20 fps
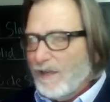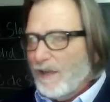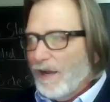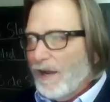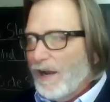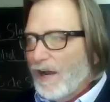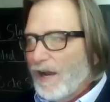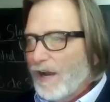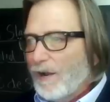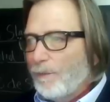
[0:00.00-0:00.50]

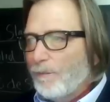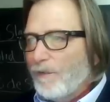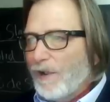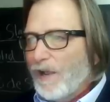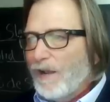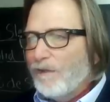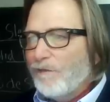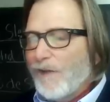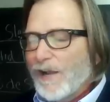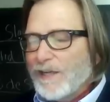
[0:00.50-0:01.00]
And
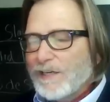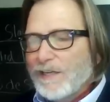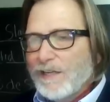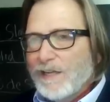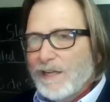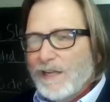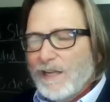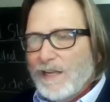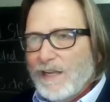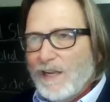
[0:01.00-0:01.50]
in fact,
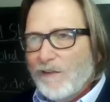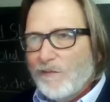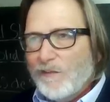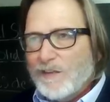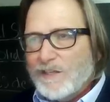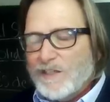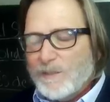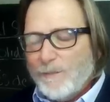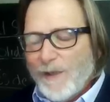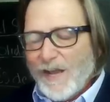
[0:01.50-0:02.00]
if the
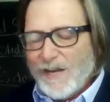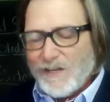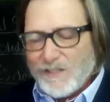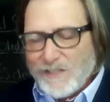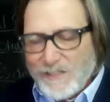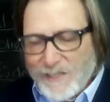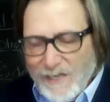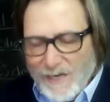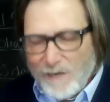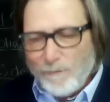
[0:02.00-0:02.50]
Spanish
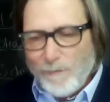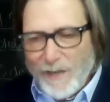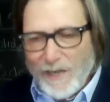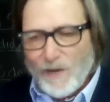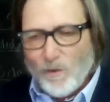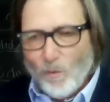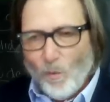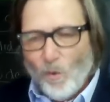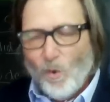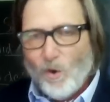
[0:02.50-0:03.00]
didn't make
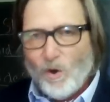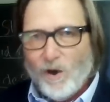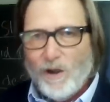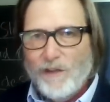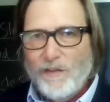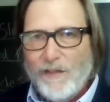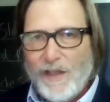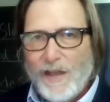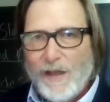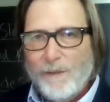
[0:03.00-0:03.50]
war
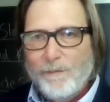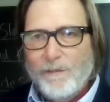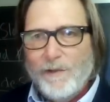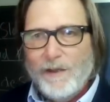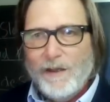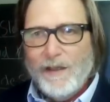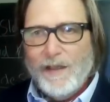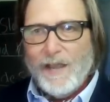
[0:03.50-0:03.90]
on them